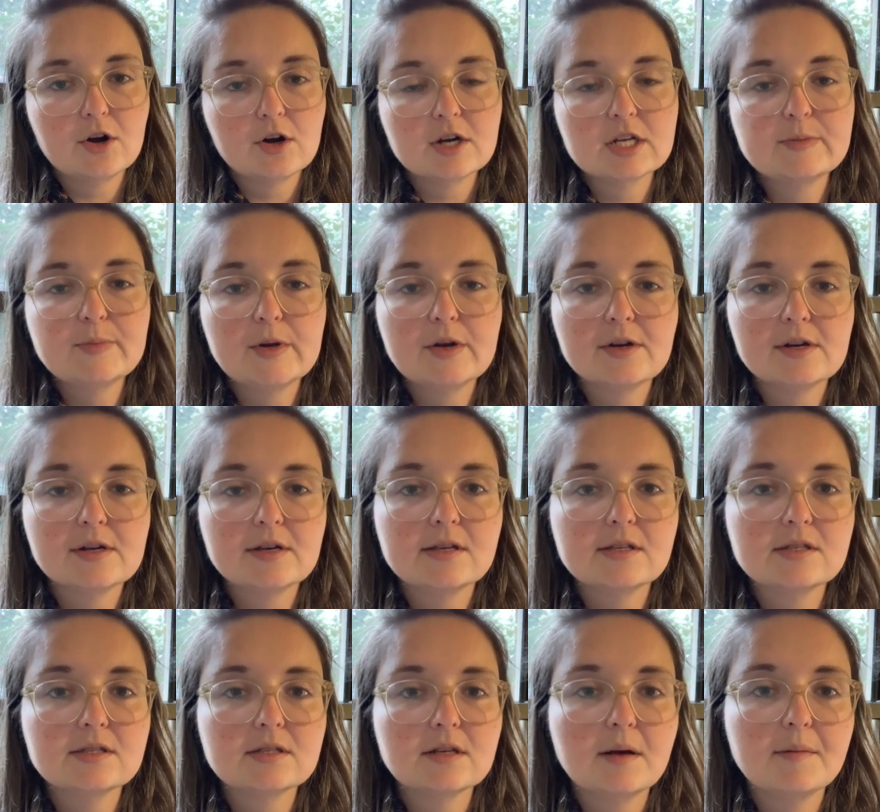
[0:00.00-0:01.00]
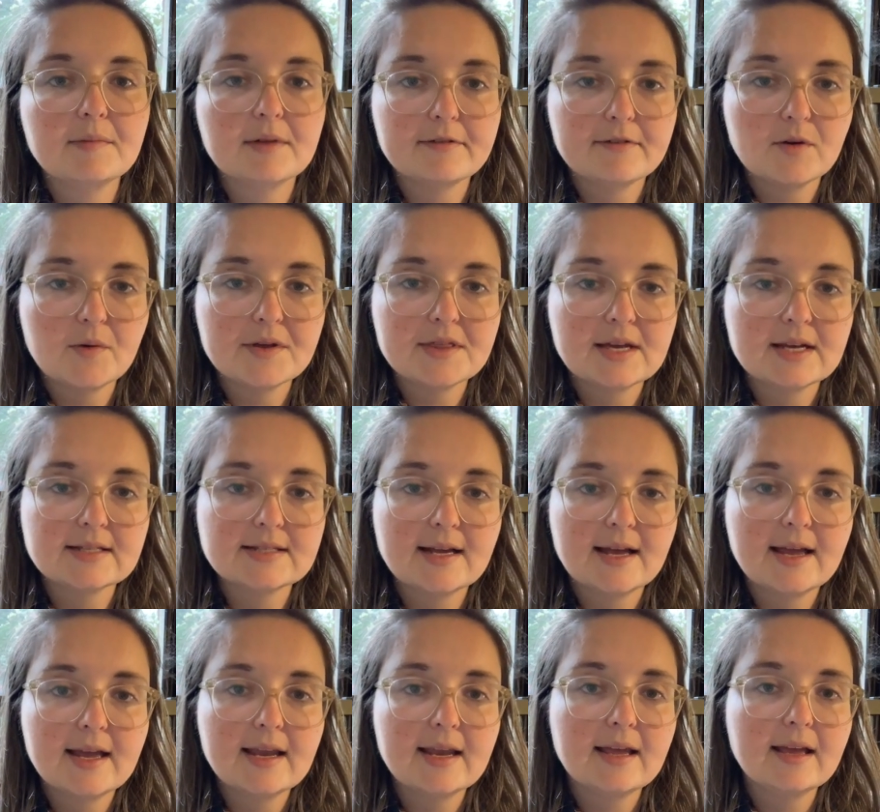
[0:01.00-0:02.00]
experience living with
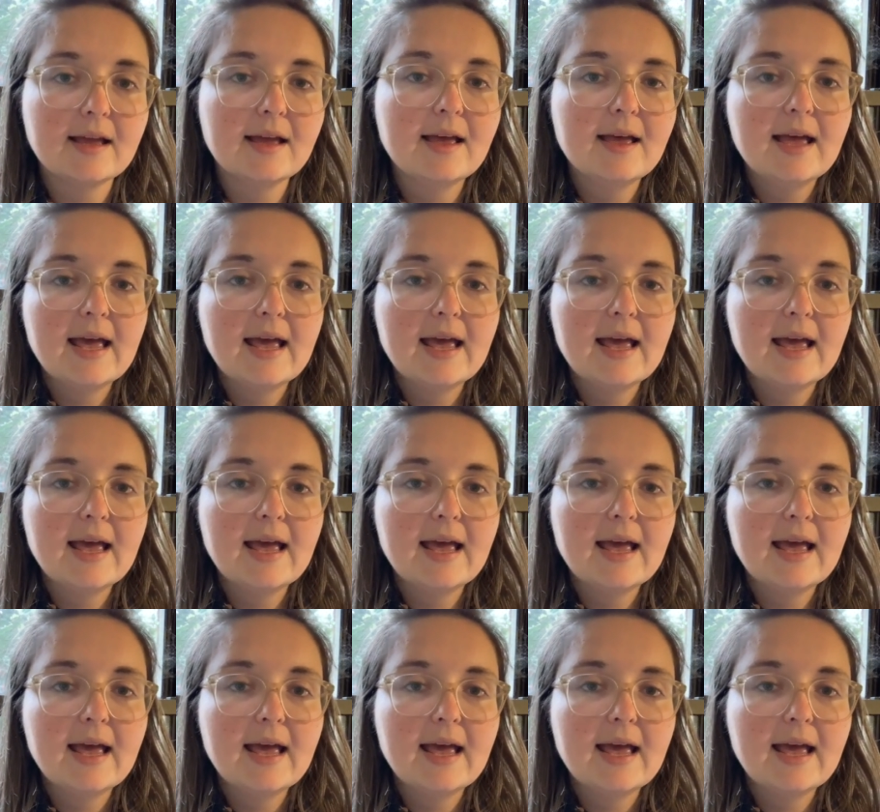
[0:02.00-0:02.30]
anxiety.